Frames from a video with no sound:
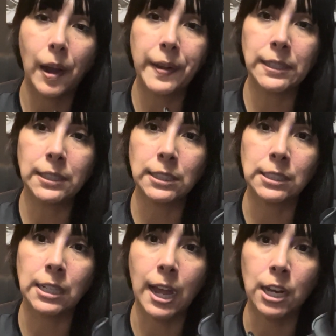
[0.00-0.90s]
It is
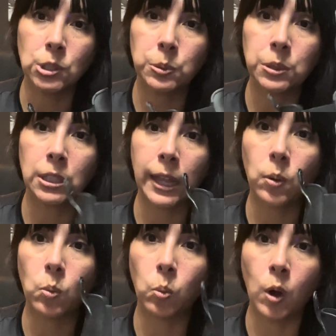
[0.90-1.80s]
an actual like
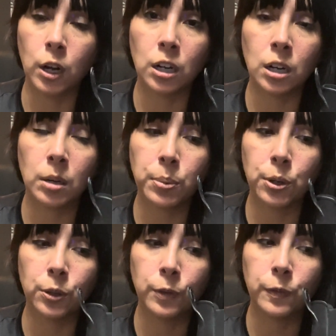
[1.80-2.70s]

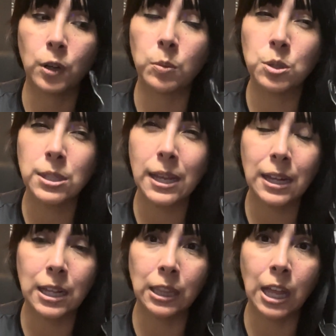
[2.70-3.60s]
waterproof, almost like
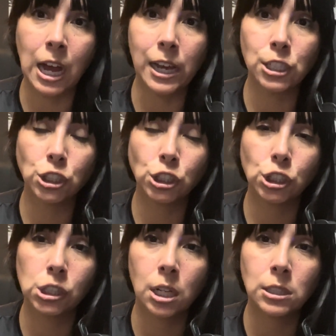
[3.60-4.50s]
galosh.
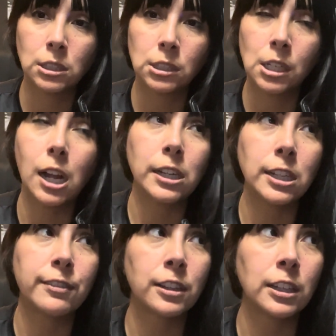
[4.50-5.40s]
I
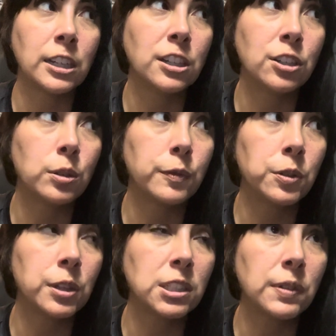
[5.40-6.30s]
definitely need to do a few of
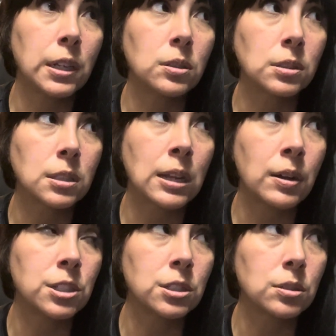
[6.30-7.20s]
these videos because now I
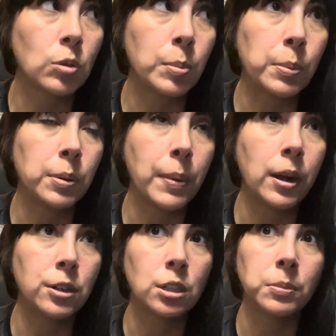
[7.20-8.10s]
just remembered my
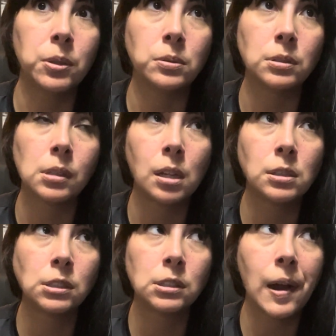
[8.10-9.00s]
hunter boots
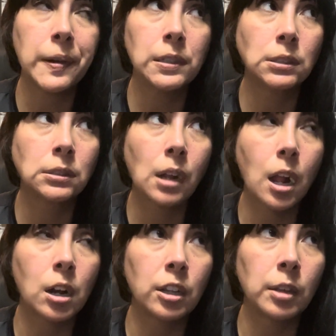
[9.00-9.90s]

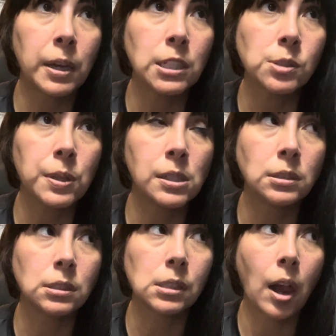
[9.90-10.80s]
are in the basement.